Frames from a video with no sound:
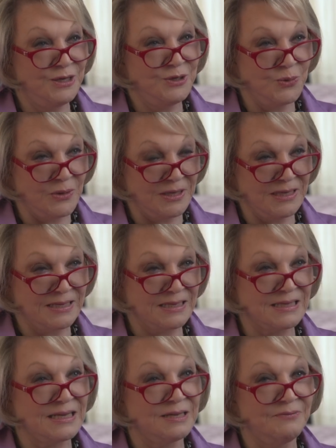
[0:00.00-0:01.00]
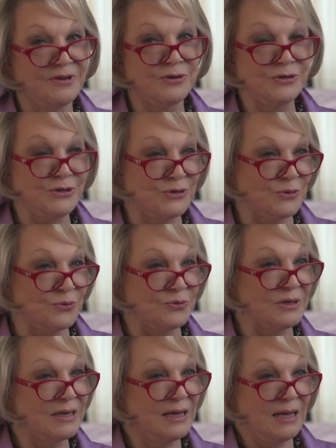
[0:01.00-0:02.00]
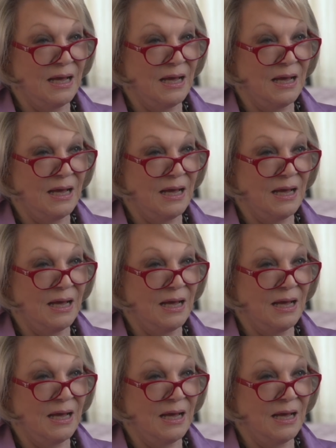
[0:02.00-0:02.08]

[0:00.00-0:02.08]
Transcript: doing this. And very soon,